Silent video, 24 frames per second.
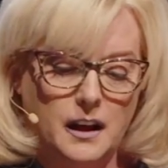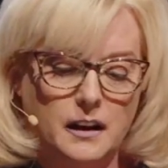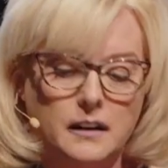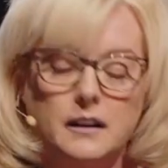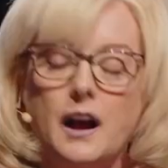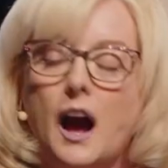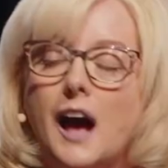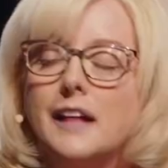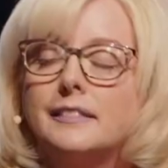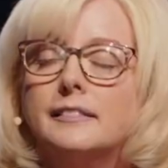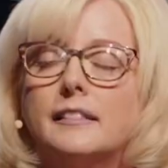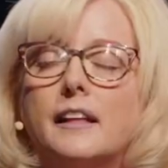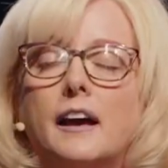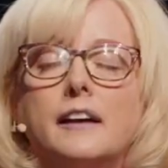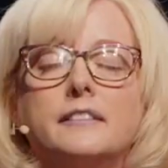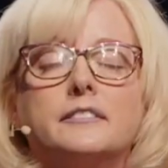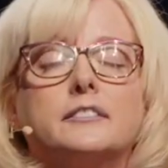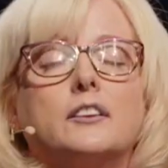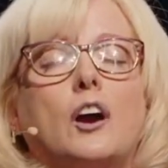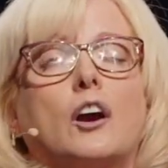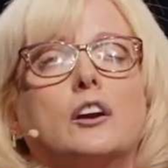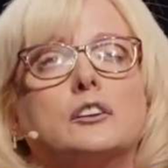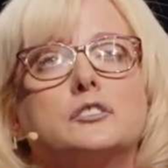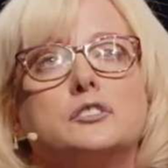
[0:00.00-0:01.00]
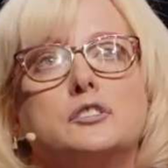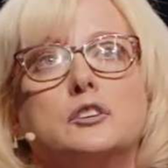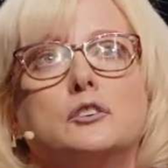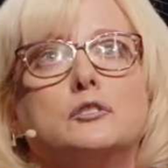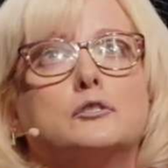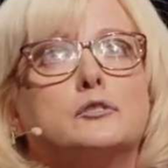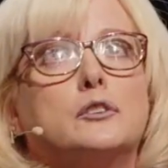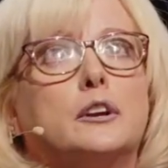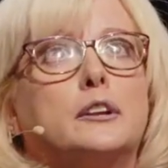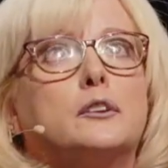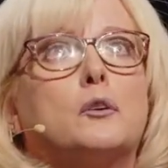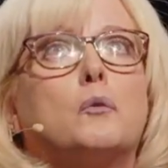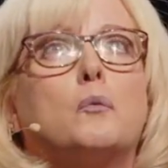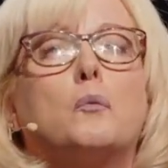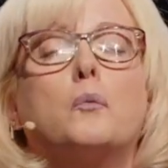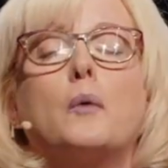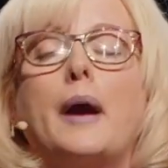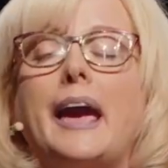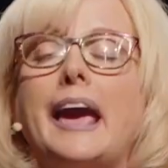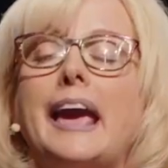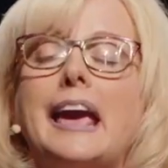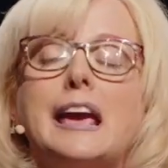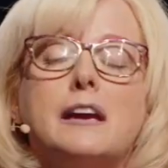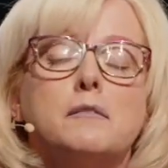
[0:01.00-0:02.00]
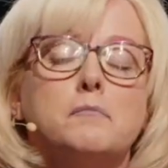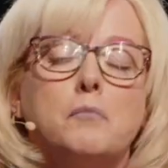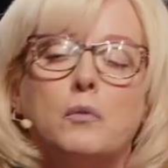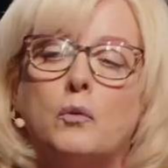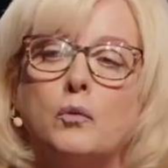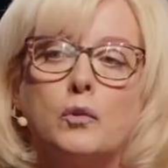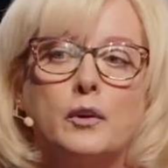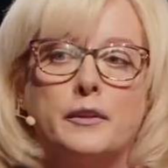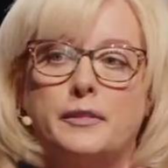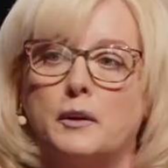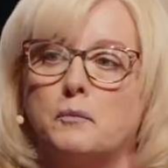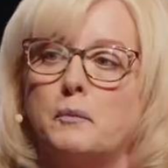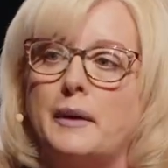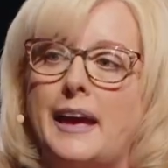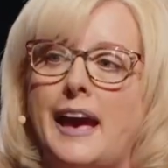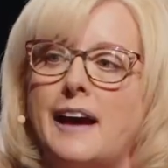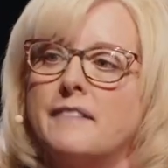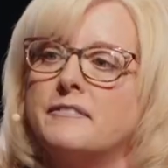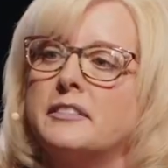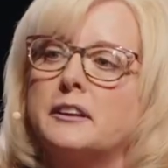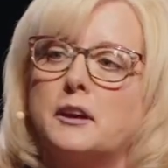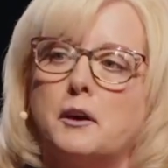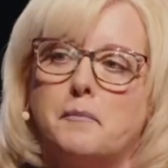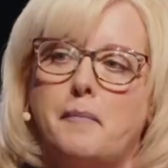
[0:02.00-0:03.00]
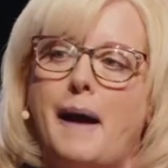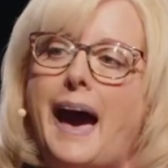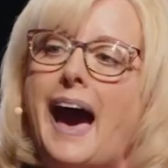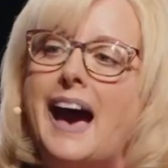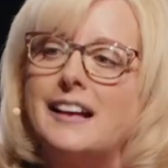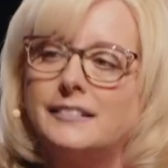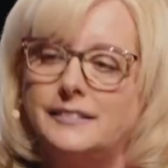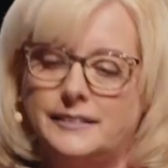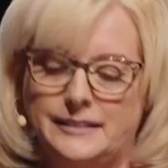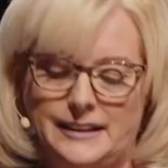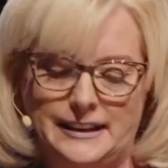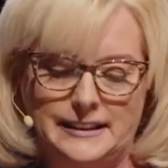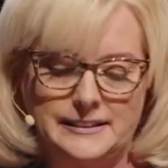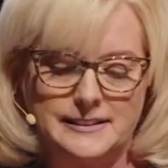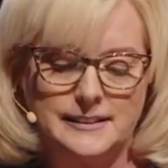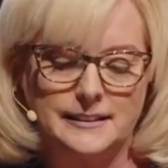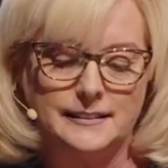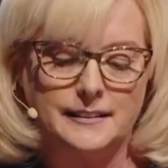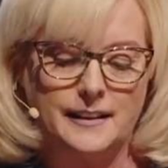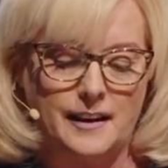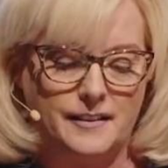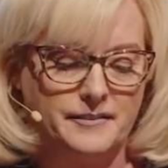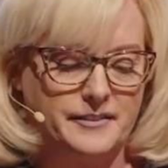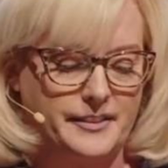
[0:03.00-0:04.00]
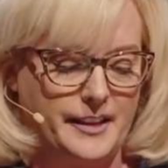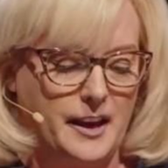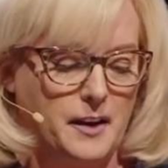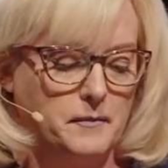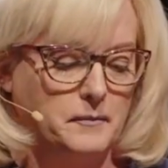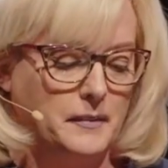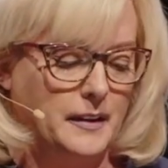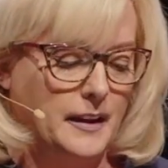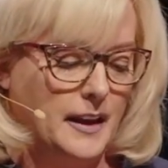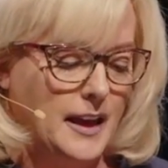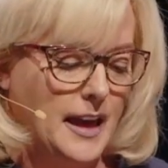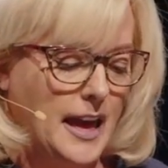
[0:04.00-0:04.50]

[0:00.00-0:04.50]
God loves our children way more than we have the capacity to love them.